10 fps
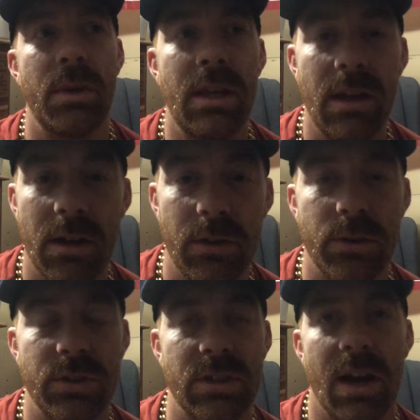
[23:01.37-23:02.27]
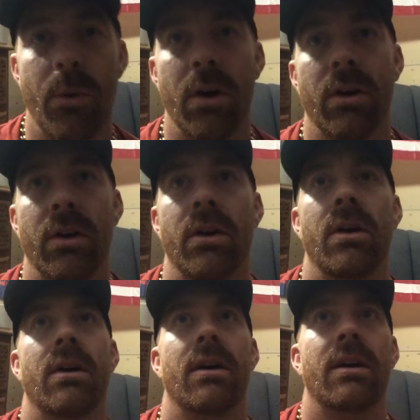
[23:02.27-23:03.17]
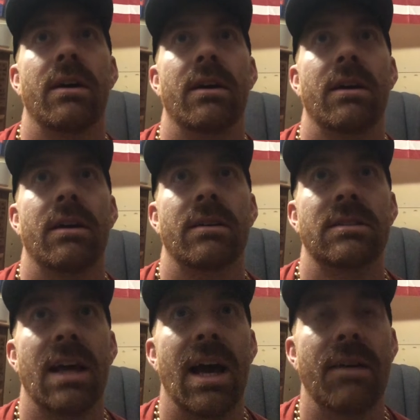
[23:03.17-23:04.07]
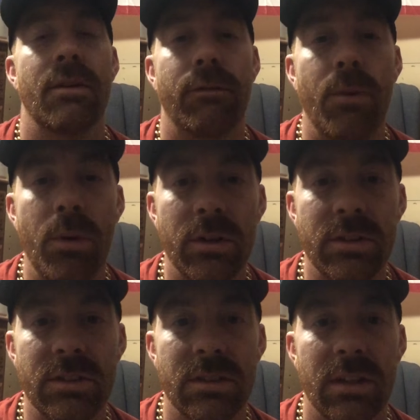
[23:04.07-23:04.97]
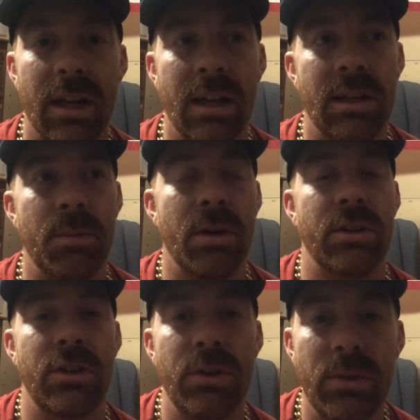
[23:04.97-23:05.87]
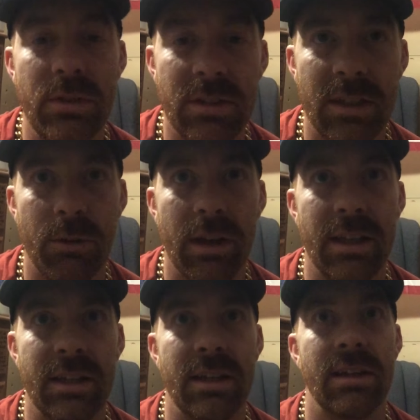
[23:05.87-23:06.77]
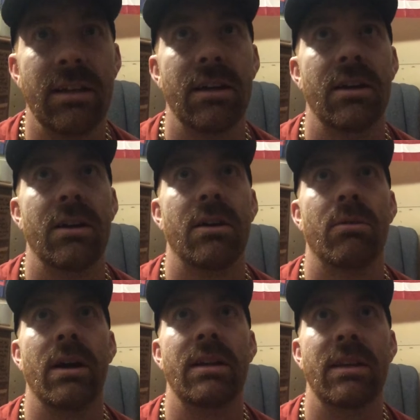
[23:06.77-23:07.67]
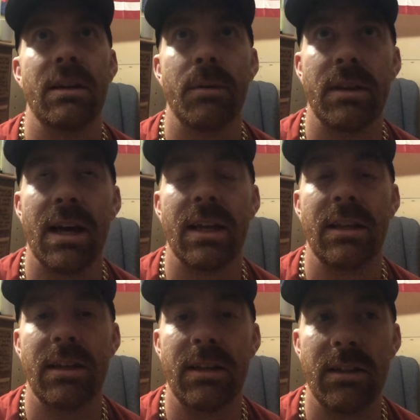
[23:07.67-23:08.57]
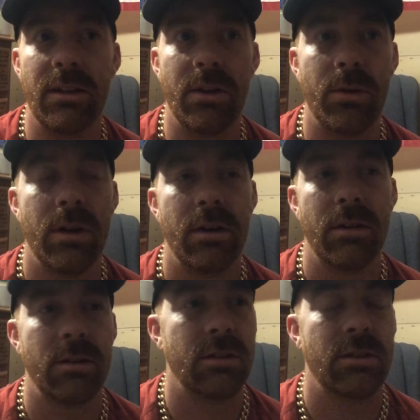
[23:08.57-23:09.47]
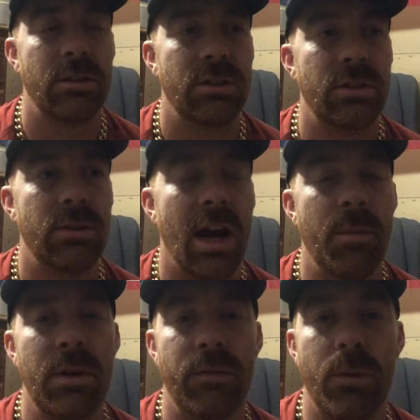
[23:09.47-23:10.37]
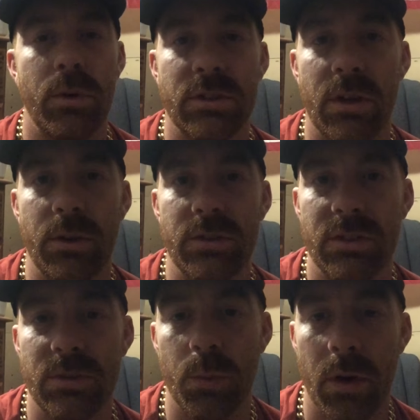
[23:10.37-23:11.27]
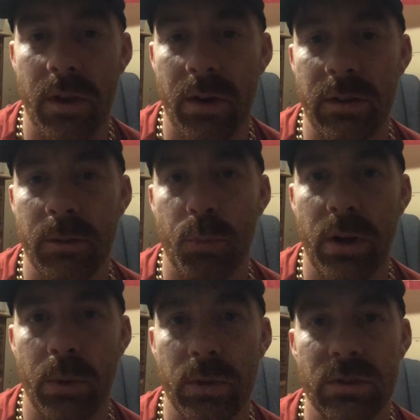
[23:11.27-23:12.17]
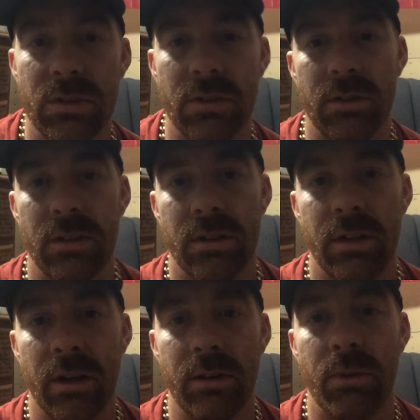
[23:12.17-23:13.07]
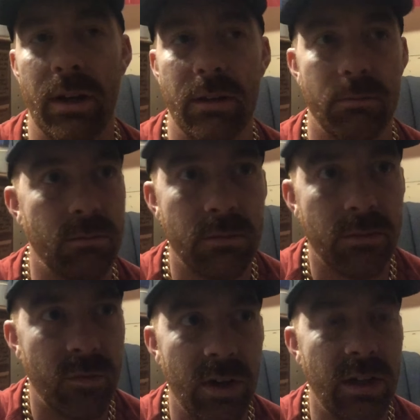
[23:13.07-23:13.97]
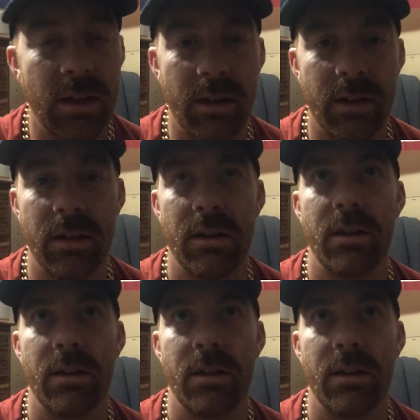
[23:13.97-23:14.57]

be Luke Skywalker, to have the Force and to be able to use it the way he did, right? Think about that. And then, you know, shoot, how many Force ghosts were there in the prequels? None, right? Freaking none.